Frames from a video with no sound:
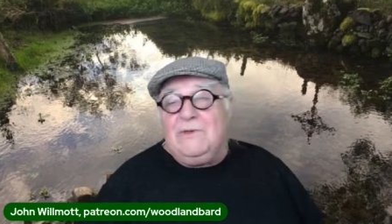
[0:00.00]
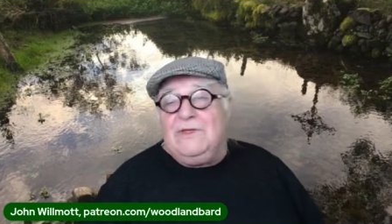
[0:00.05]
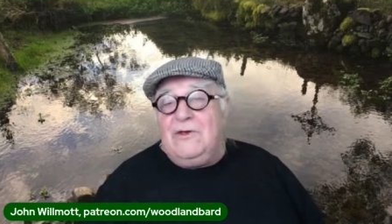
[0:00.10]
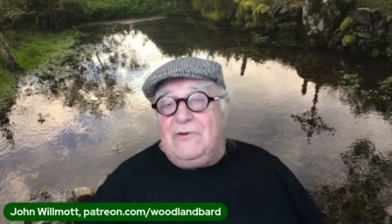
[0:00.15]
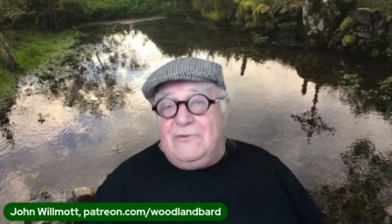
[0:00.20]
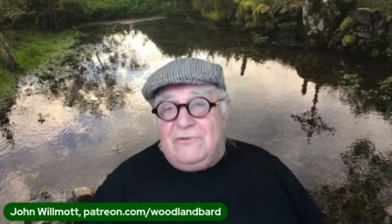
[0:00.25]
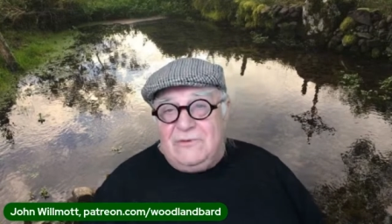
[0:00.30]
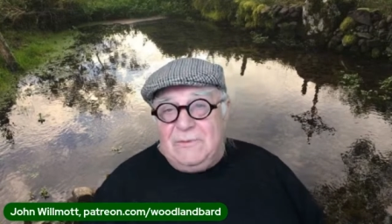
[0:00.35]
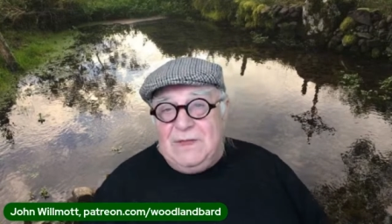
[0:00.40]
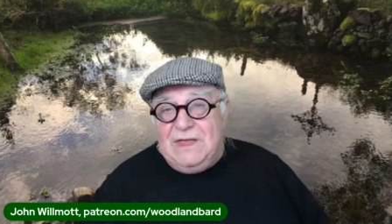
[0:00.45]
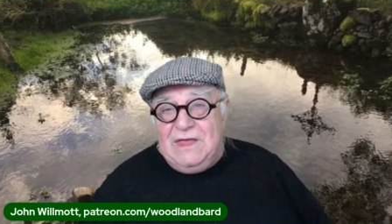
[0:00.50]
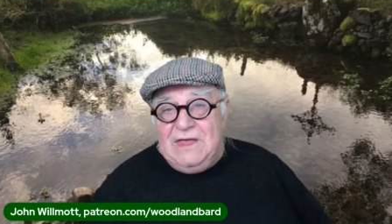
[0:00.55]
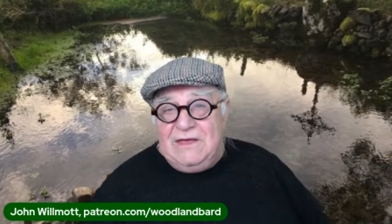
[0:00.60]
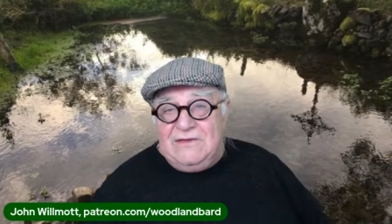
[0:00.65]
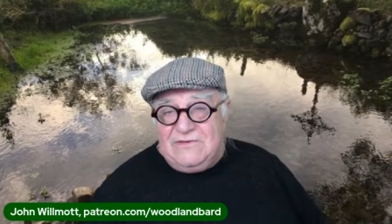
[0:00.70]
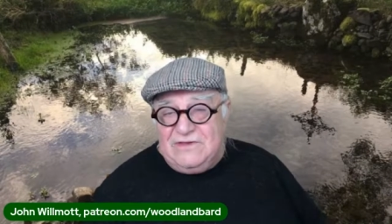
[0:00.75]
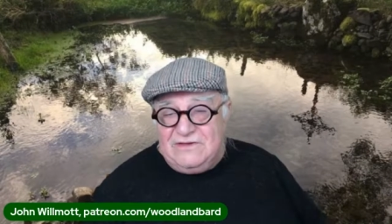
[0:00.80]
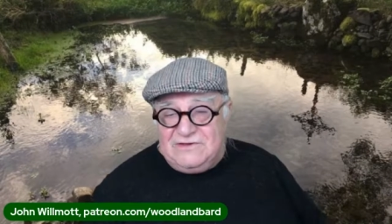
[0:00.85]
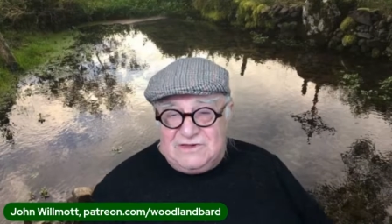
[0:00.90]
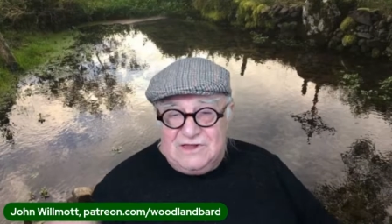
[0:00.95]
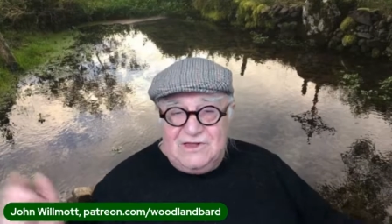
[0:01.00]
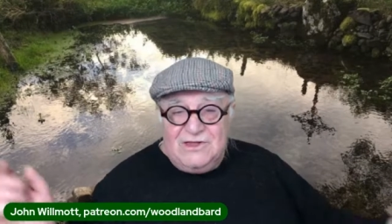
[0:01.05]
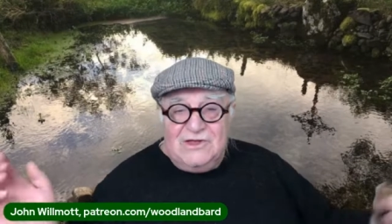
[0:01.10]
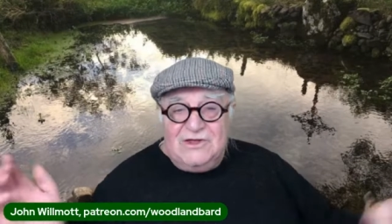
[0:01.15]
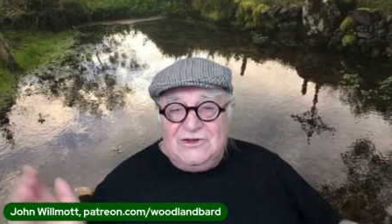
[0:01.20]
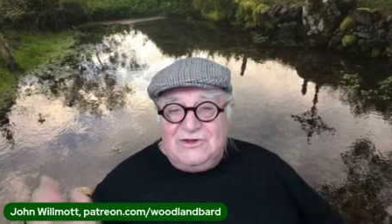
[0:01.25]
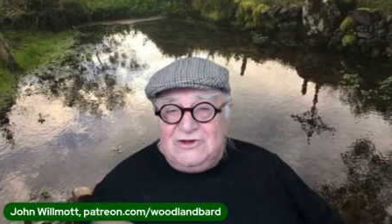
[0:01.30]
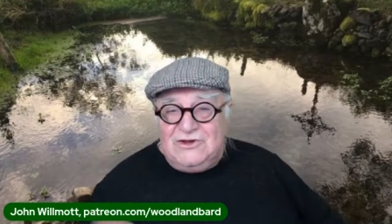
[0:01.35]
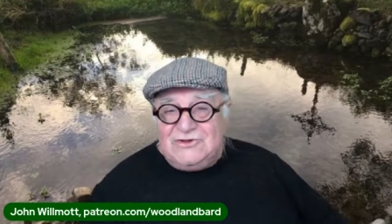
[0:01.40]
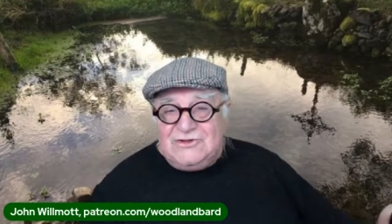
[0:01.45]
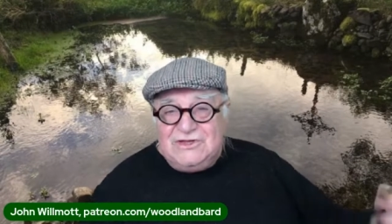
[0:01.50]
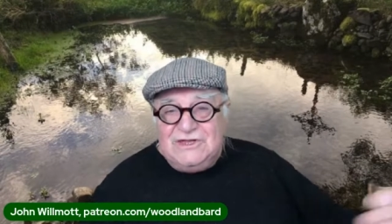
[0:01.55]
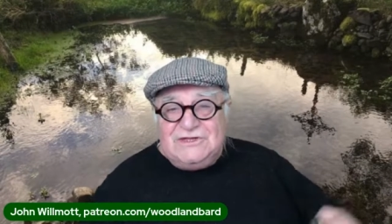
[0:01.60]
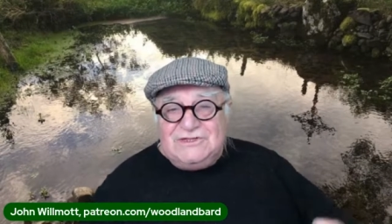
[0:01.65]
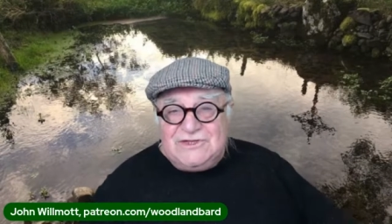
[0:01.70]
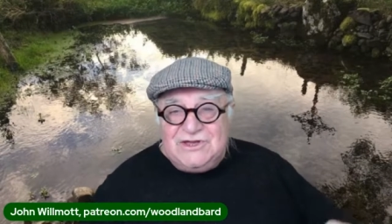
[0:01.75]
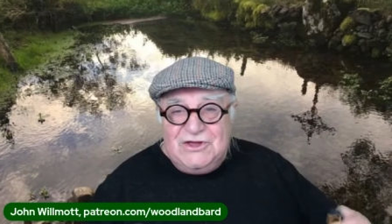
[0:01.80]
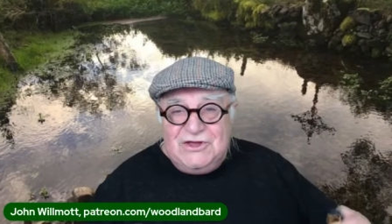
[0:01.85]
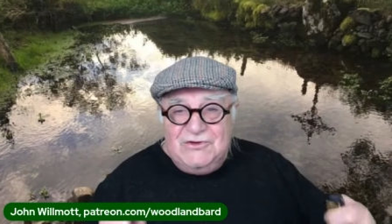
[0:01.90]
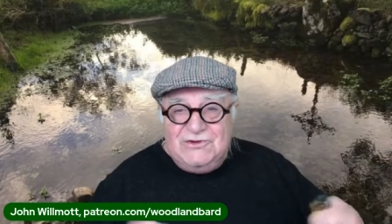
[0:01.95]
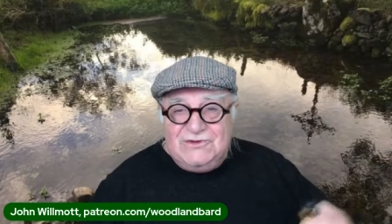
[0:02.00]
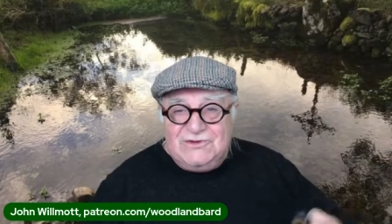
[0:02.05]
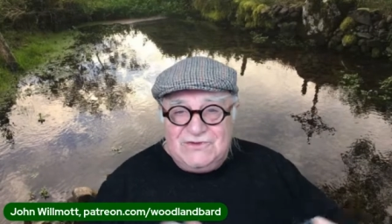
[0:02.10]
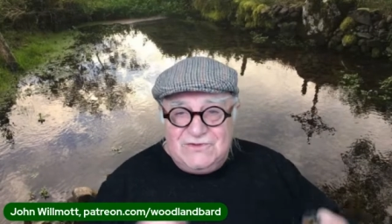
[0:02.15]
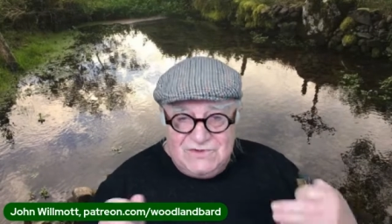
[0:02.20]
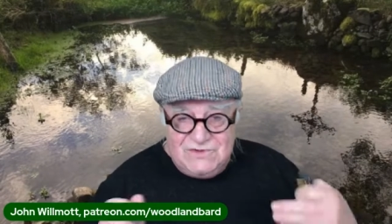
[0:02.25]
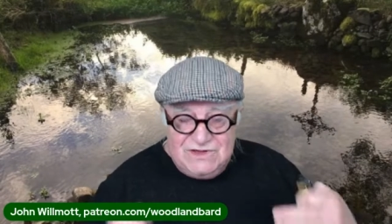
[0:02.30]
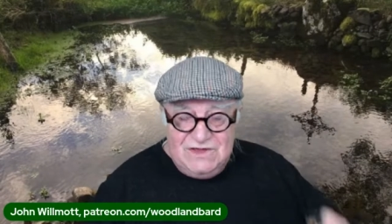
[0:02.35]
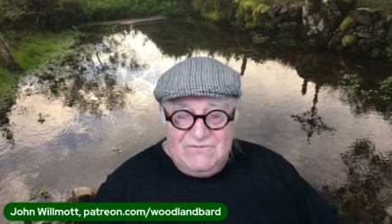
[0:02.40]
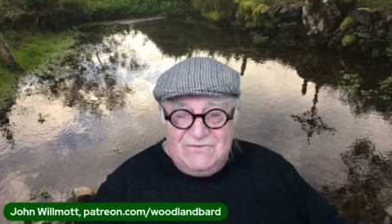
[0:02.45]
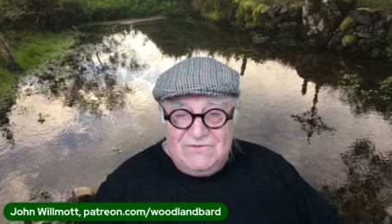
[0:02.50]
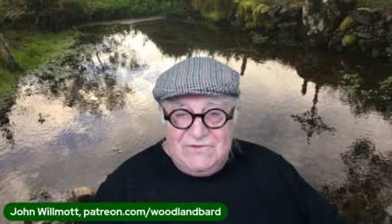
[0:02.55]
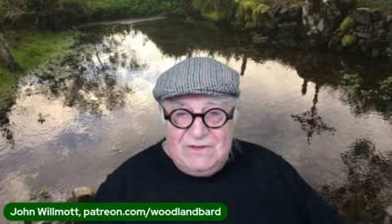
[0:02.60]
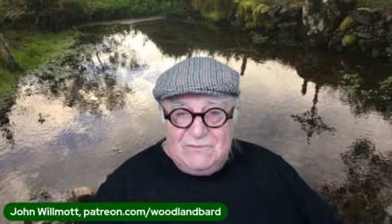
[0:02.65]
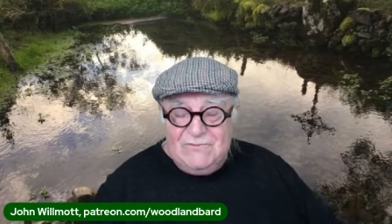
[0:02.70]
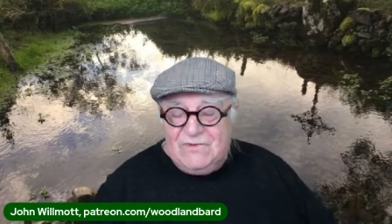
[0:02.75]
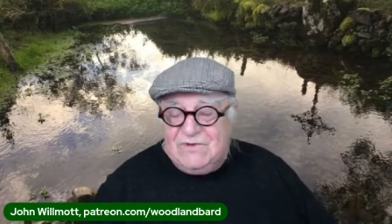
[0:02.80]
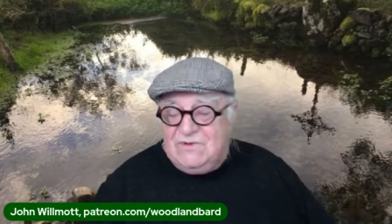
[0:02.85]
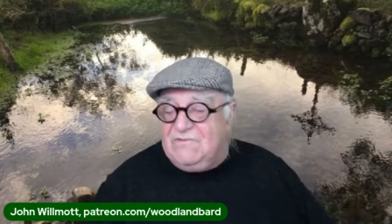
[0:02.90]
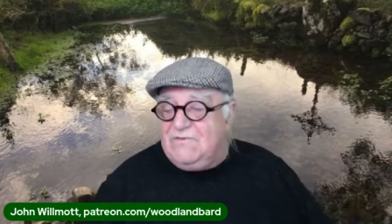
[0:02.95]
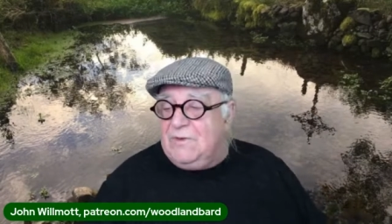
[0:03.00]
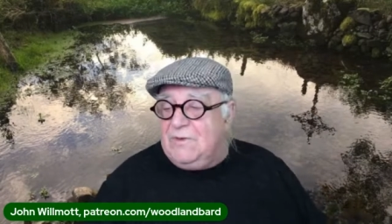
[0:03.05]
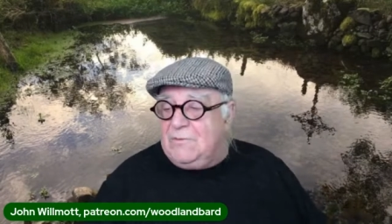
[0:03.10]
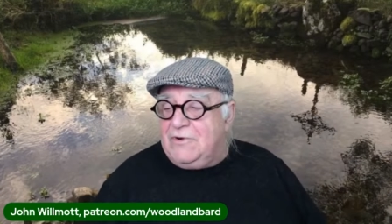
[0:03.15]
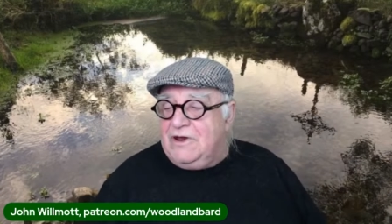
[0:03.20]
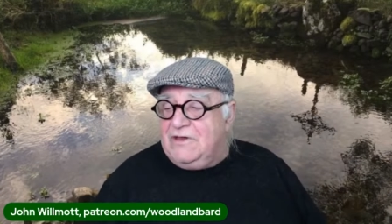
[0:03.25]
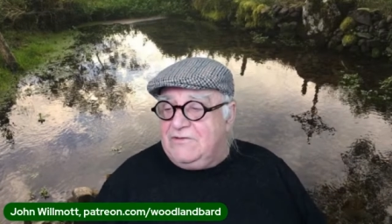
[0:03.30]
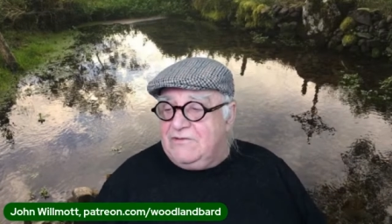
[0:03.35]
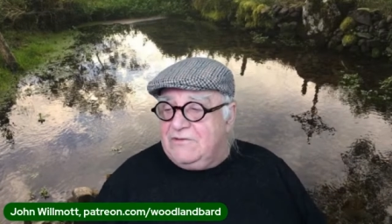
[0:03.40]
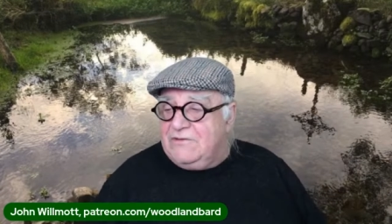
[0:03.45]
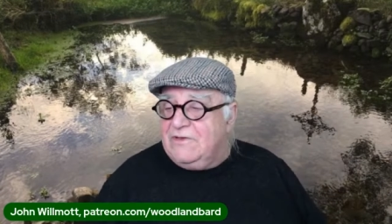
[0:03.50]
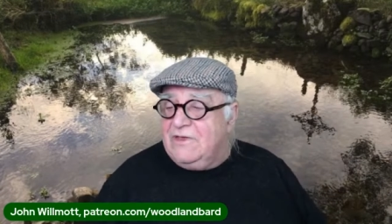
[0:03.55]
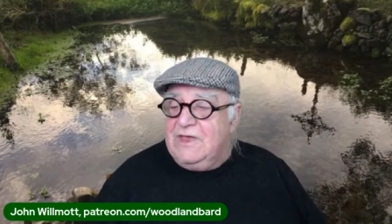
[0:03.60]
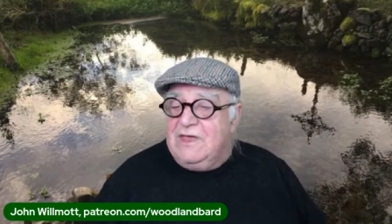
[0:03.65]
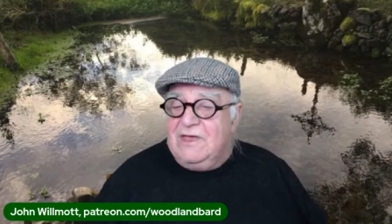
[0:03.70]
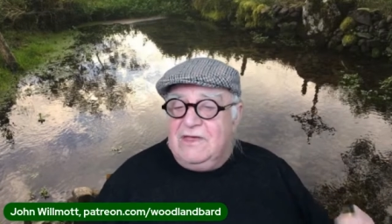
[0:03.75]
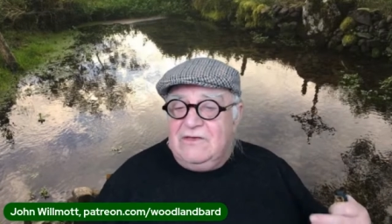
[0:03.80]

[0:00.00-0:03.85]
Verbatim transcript: But no, it's B S. It's just an excuse to give something for the present.